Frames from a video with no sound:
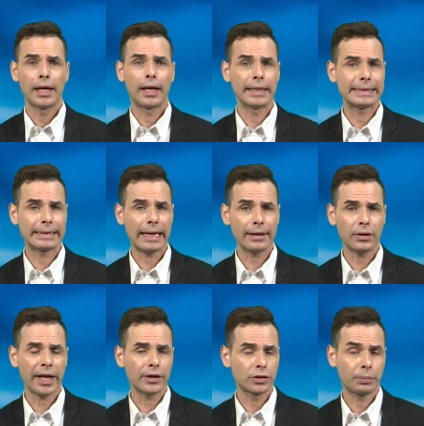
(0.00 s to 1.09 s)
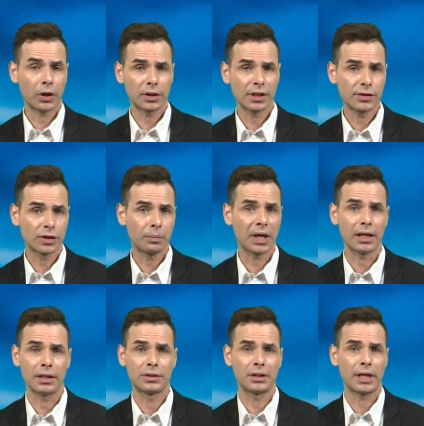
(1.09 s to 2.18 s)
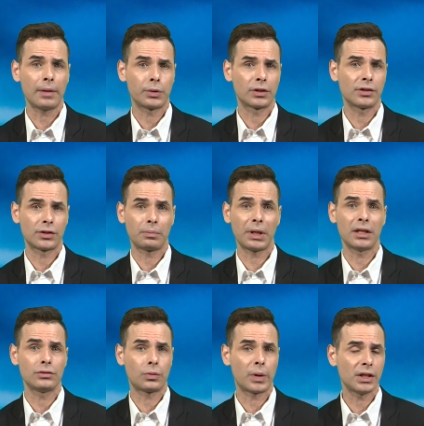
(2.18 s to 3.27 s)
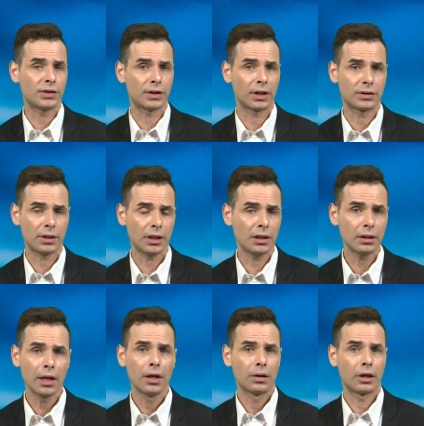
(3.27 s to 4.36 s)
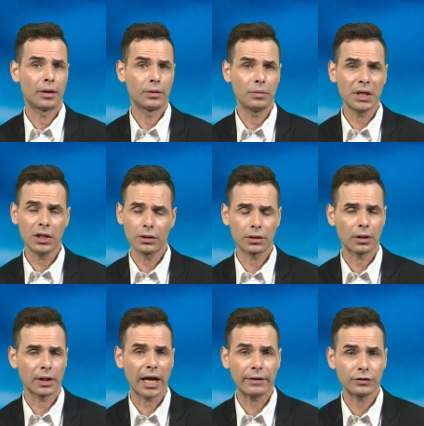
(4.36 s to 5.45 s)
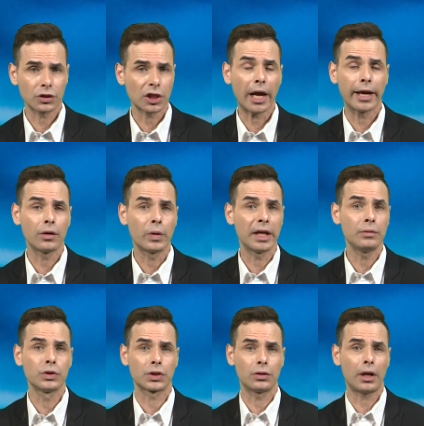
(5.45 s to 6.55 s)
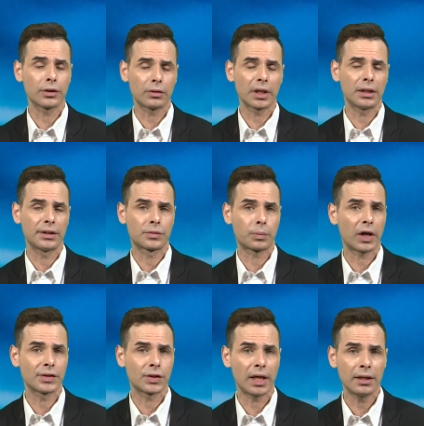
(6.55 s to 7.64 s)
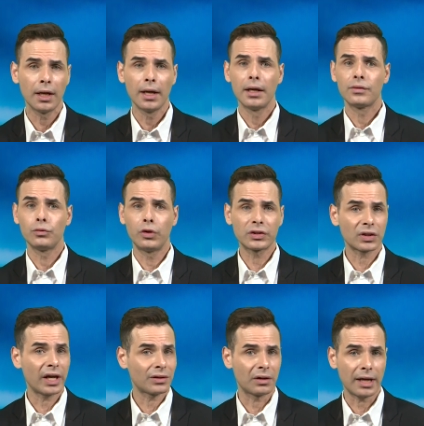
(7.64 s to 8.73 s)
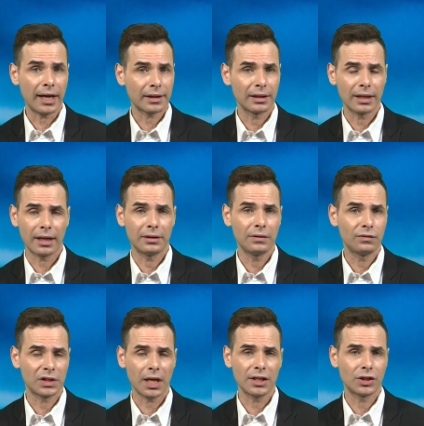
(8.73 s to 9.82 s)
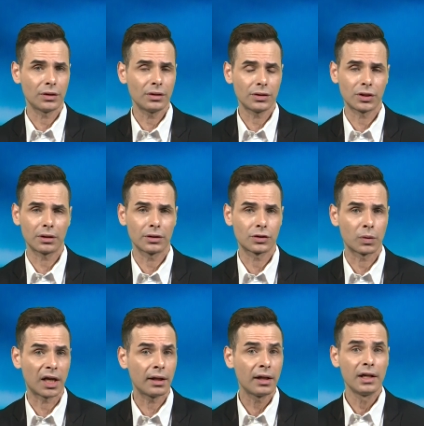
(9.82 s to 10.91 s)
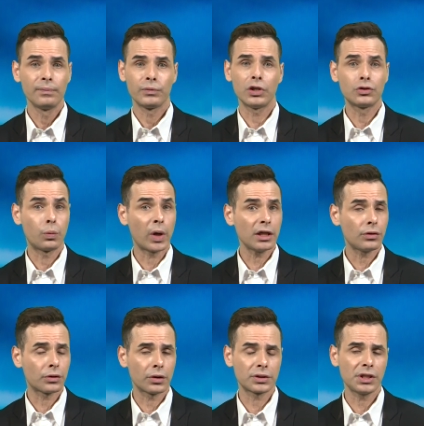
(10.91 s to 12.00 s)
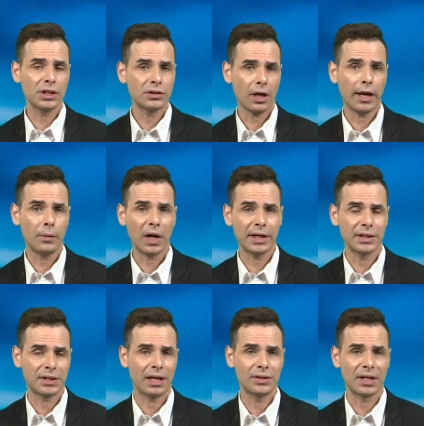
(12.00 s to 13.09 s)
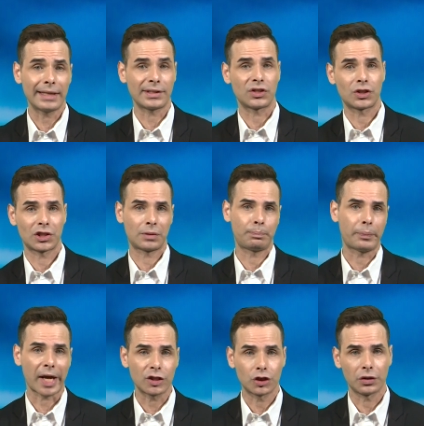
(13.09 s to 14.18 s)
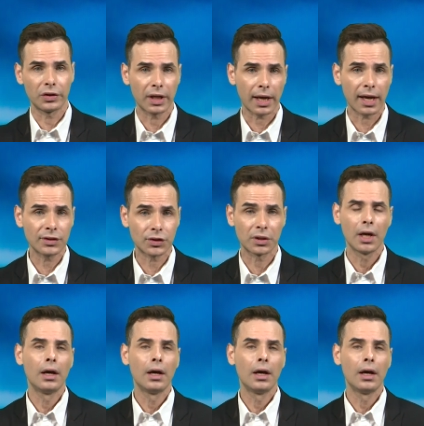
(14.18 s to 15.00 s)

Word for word: uh, is not allowed to participate. It did not participate in 2016. Uh, the meeting occurred after Tsai Ing-wen was inaugurated as president. Looks like they're not going to get an invitation this year as well. In 2013, Taiwan attended as a special guest